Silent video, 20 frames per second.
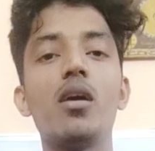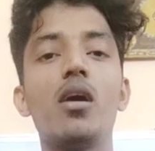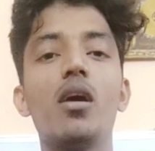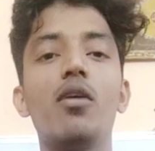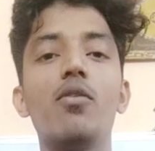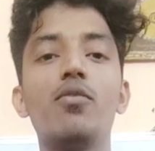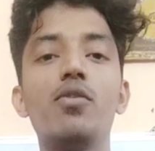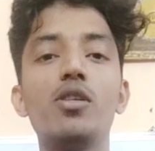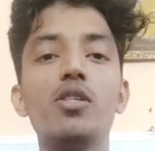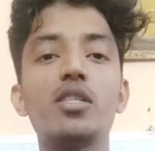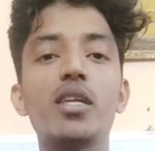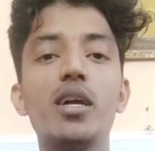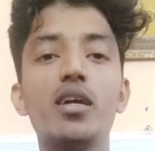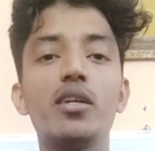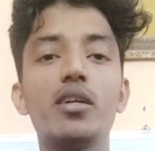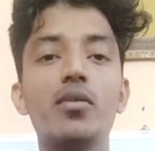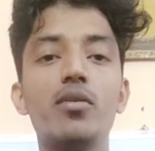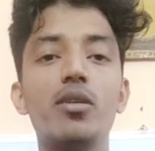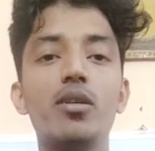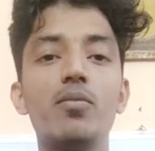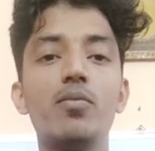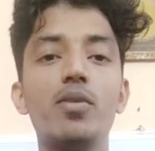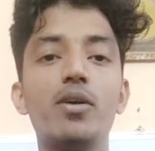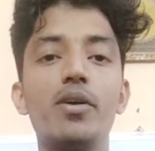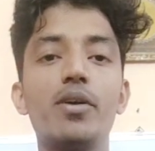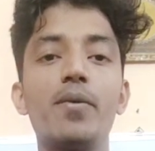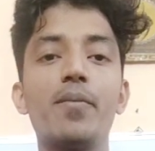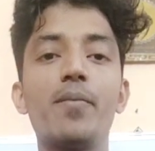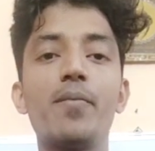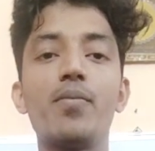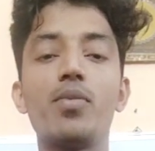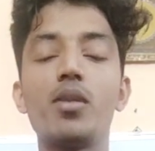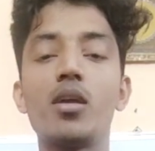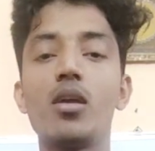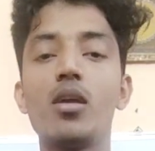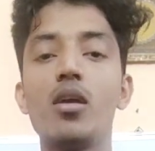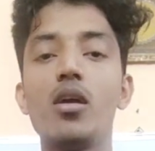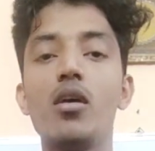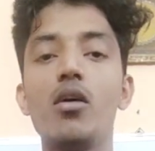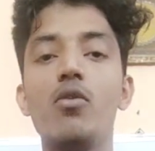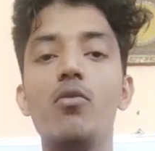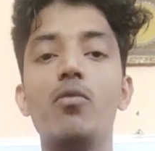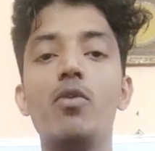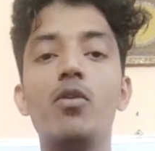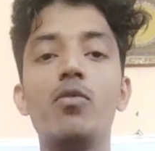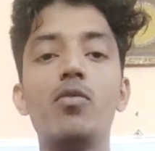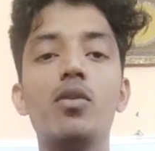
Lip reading: a full stack developer will